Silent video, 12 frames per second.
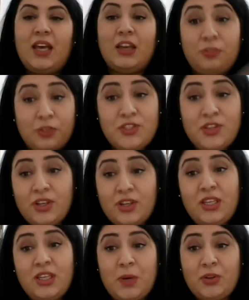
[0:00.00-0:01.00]
If we're talking
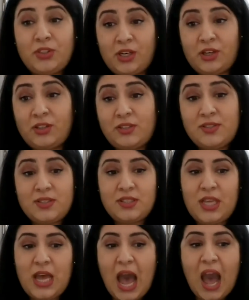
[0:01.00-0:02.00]
about girls,
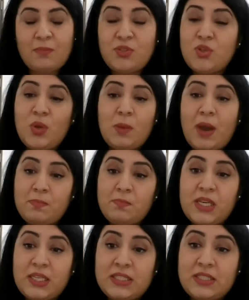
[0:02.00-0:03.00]
I'm doing my
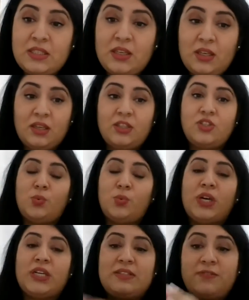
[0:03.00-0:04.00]
bit
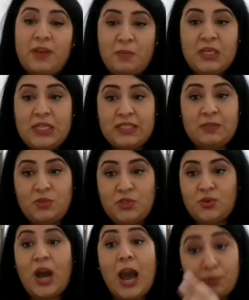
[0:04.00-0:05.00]
towards feminism
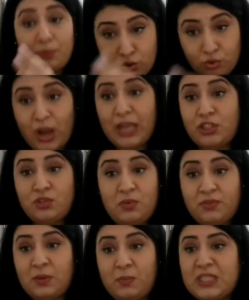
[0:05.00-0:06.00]
too. I'm trying to
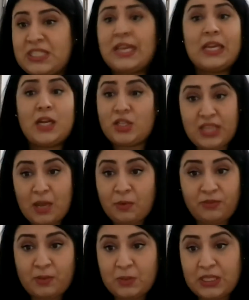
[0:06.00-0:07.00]
be feminist. I cannot say I'm a
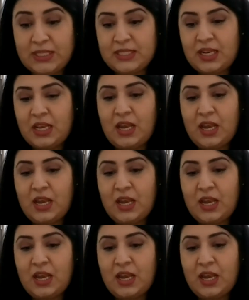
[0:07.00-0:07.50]
feminist.